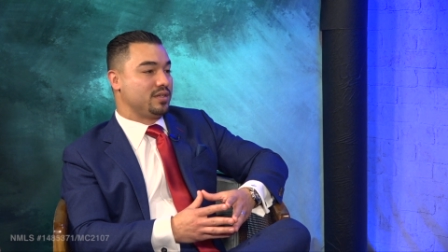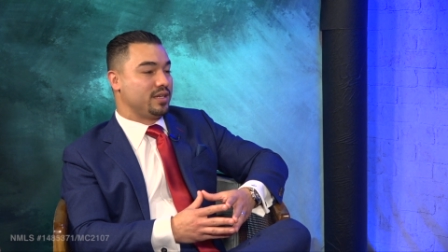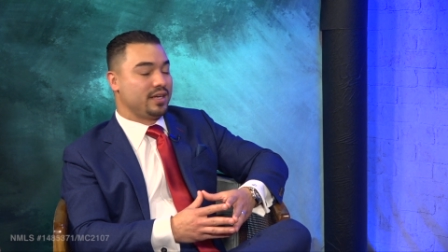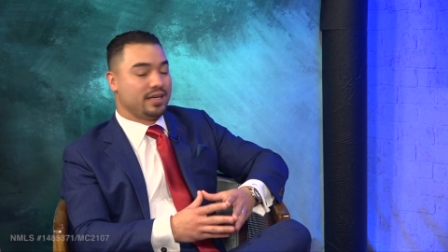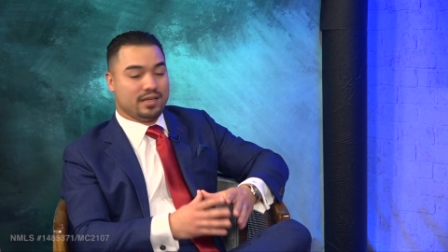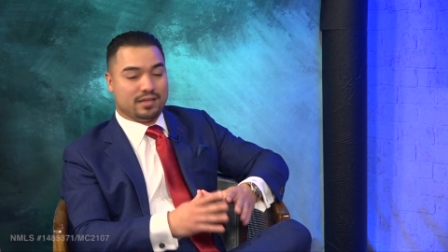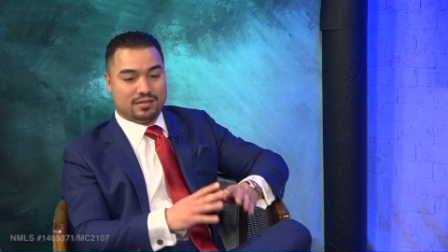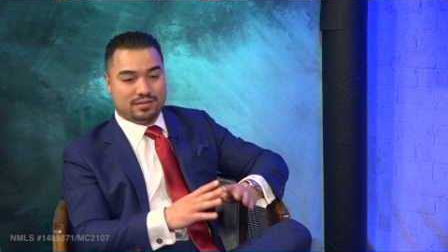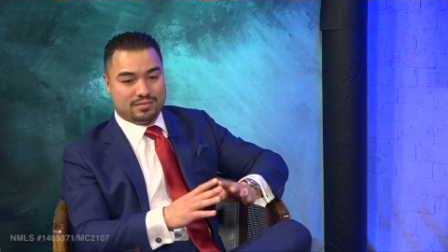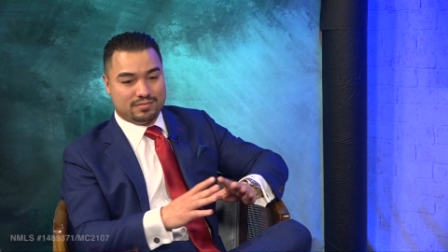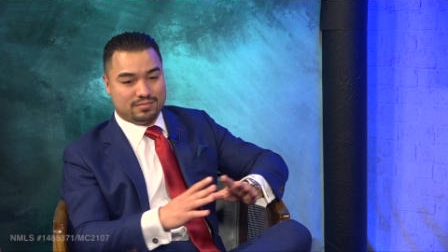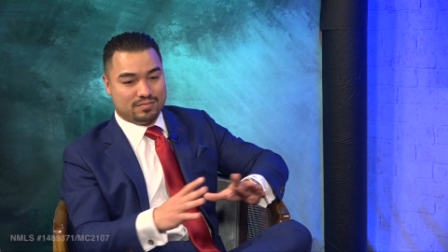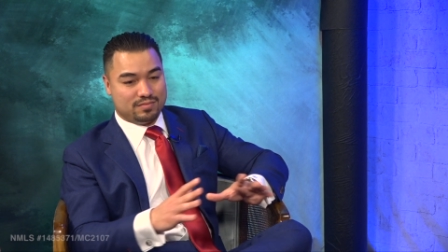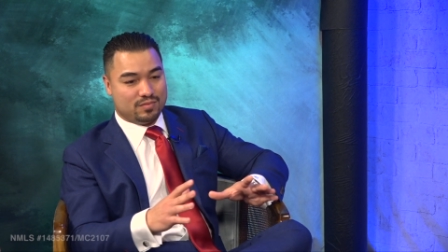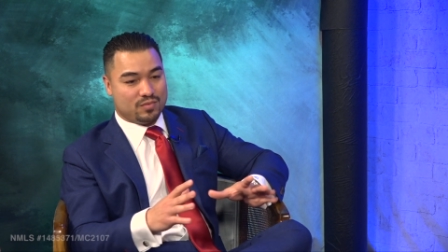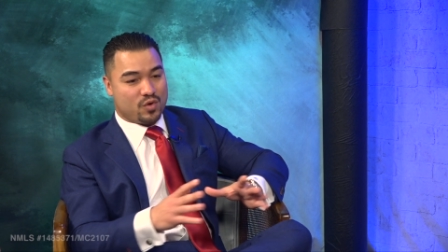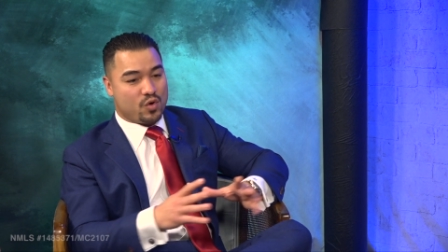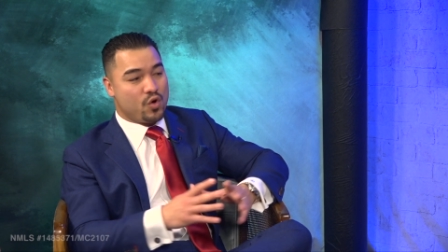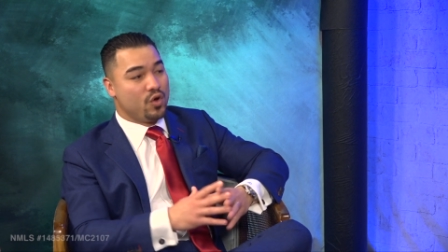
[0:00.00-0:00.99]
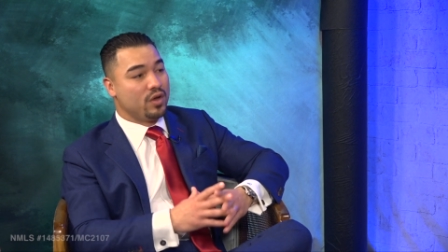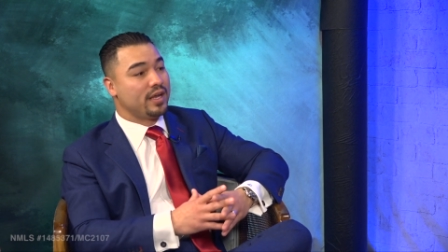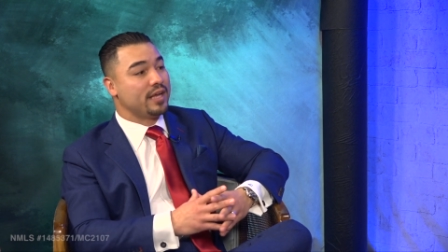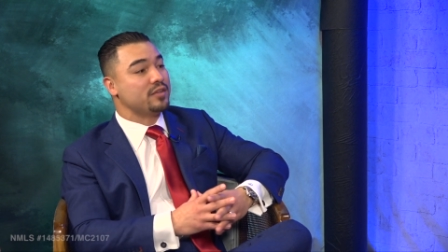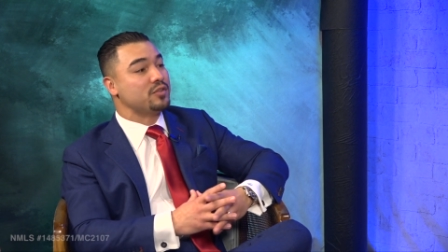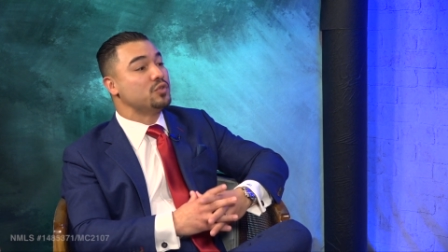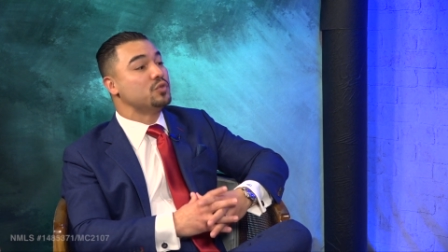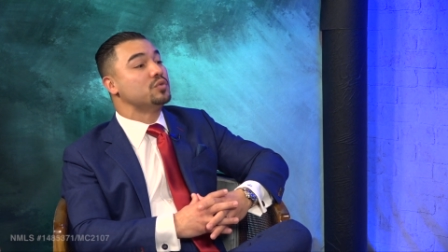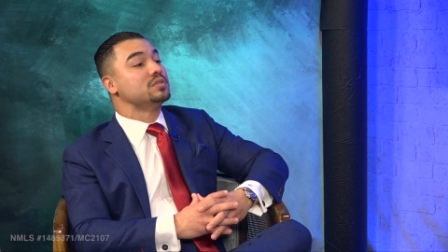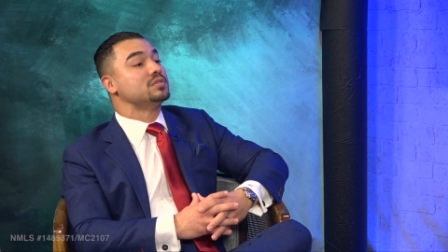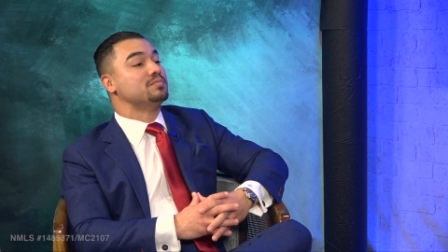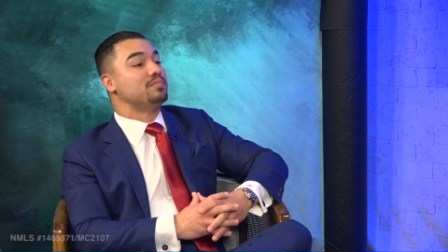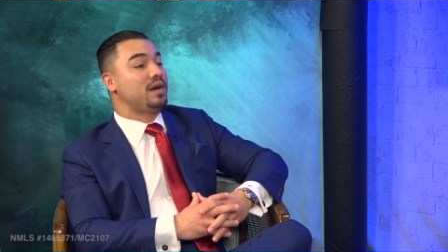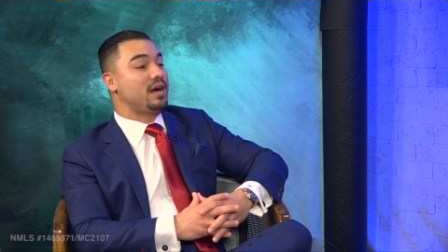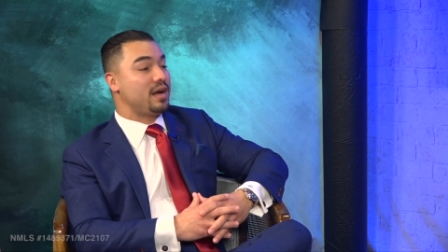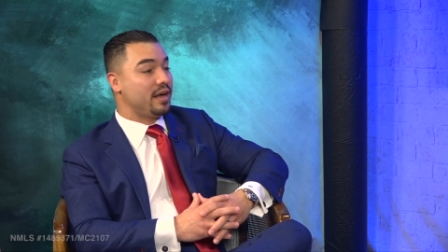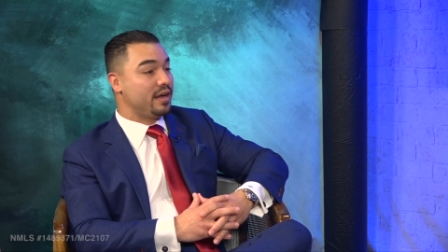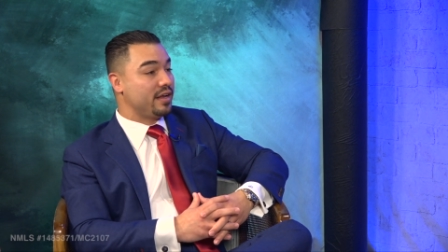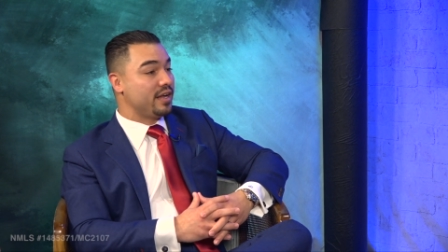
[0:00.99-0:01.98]
Hey, all I do is
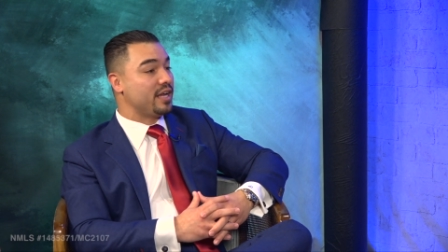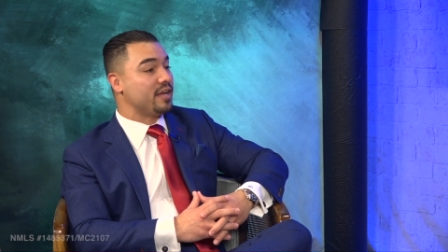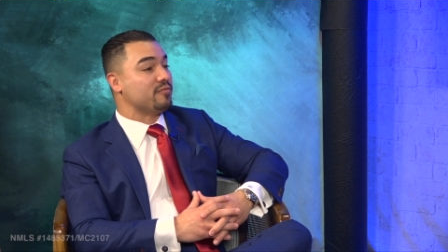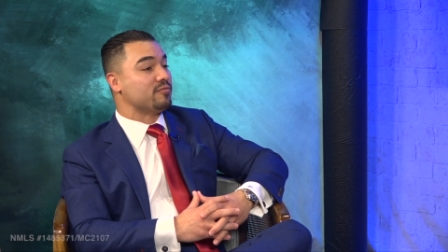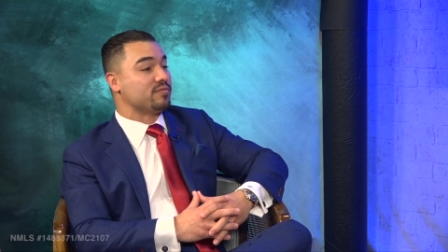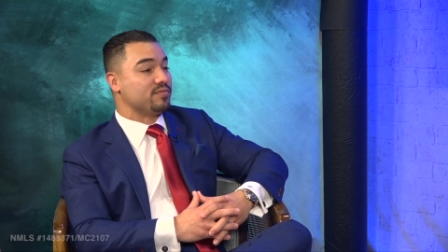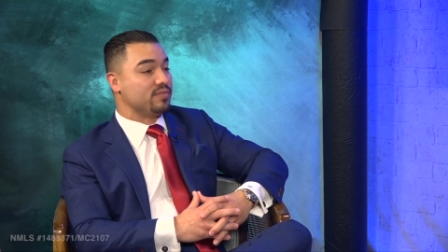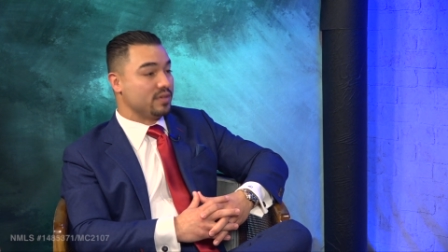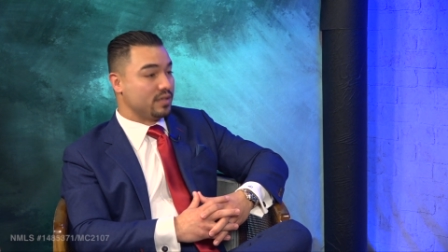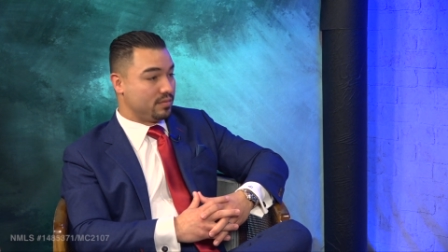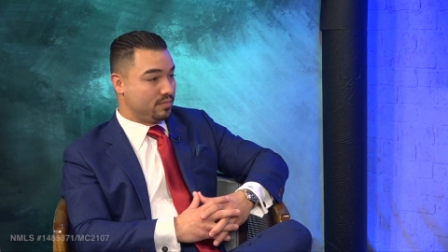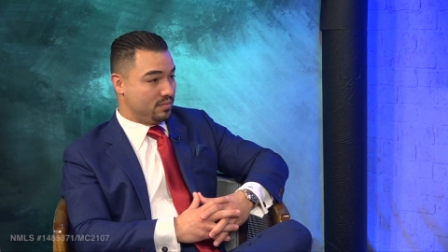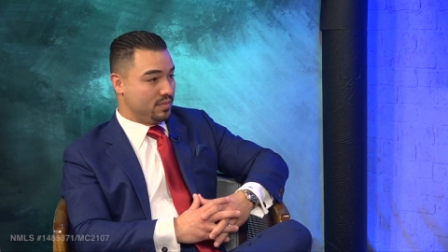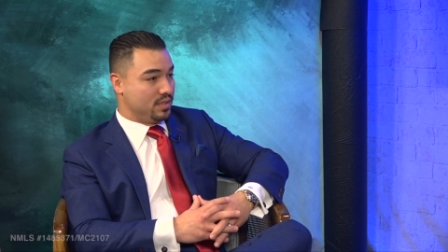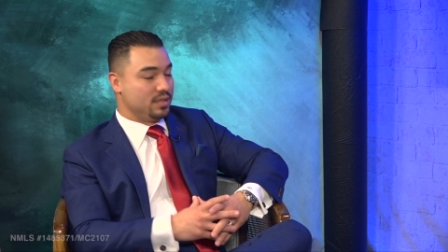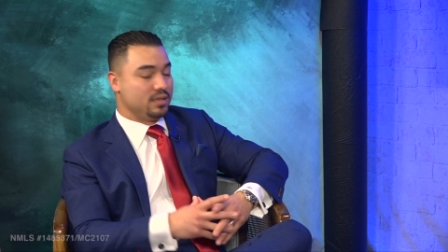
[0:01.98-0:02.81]
buy and flip.